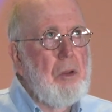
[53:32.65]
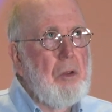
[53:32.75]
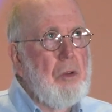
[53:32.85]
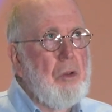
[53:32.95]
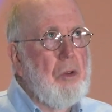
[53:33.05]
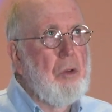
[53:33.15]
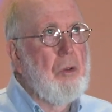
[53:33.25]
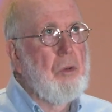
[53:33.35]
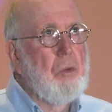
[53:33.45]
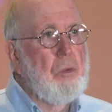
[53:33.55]

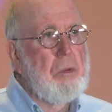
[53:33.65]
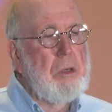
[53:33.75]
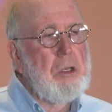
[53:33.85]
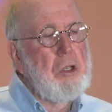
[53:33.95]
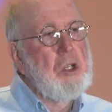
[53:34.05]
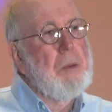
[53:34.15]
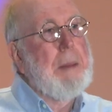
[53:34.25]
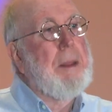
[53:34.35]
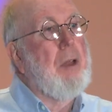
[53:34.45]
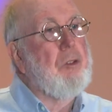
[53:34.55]
you there
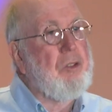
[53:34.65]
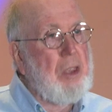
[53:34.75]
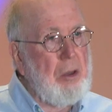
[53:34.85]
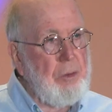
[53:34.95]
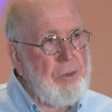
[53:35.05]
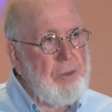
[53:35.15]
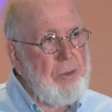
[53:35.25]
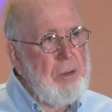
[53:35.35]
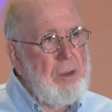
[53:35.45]
might be other skills.